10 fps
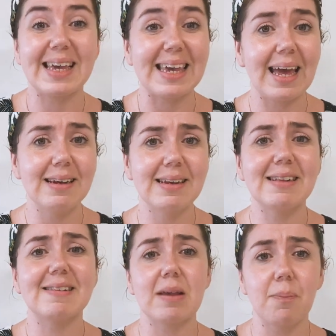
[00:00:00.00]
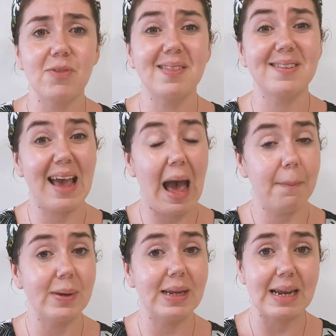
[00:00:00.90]
Again, it's something that's
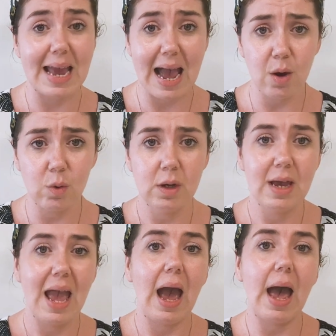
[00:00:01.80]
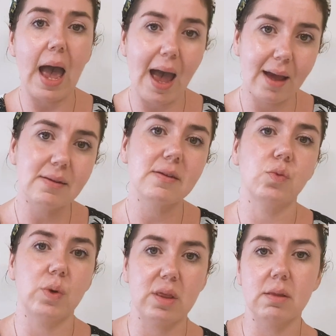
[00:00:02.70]
happening now and
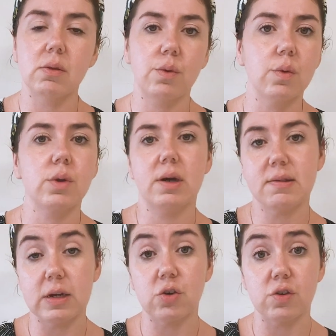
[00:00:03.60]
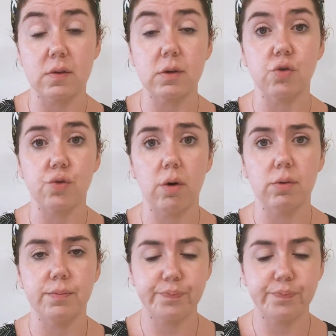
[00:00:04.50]
it's within the organization's control.